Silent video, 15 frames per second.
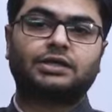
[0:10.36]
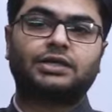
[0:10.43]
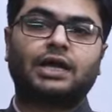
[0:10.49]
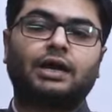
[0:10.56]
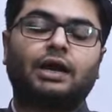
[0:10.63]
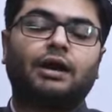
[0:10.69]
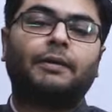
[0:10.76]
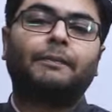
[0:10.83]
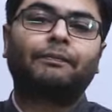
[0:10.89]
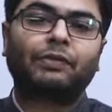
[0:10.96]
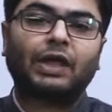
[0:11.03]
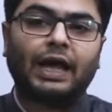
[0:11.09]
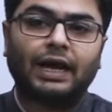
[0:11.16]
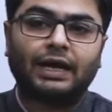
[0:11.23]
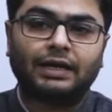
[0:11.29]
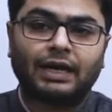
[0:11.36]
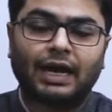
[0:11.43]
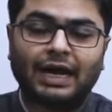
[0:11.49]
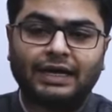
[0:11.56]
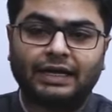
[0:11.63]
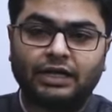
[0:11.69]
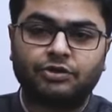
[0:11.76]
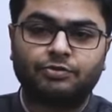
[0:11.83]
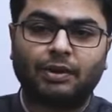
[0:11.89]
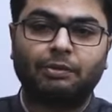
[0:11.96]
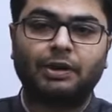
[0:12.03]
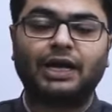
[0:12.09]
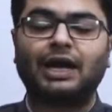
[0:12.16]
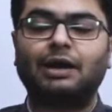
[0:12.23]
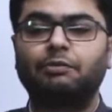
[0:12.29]
Saxena and I teach
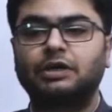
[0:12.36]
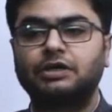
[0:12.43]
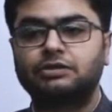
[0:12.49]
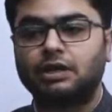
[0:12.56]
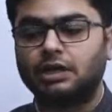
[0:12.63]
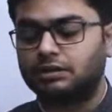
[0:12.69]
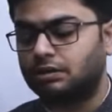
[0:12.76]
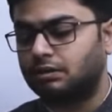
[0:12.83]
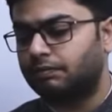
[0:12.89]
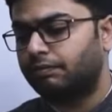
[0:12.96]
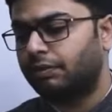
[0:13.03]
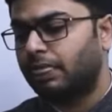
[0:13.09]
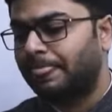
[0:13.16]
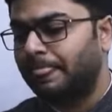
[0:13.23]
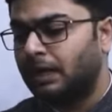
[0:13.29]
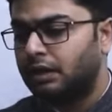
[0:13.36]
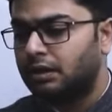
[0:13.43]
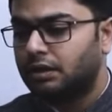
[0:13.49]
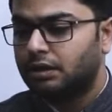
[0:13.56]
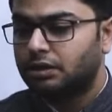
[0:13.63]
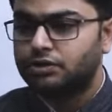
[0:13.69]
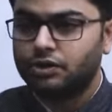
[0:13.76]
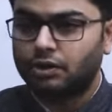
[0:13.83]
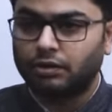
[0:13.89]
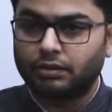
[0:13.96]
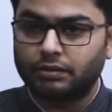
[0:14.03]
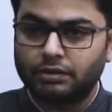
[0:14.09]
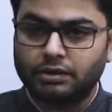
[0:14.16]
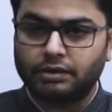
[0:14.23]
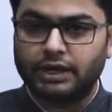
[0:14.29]
public administration.
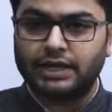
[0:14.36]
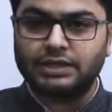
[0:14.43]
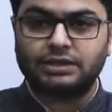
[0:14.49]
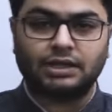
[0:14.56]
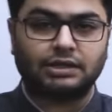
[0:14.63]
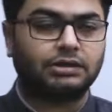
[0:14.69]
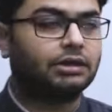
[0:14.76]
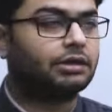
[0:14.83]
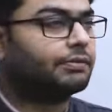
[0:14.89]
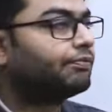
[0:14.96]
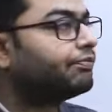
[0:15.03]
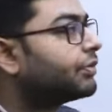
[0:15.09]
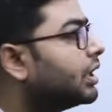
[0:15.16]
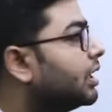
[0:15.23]
So today's session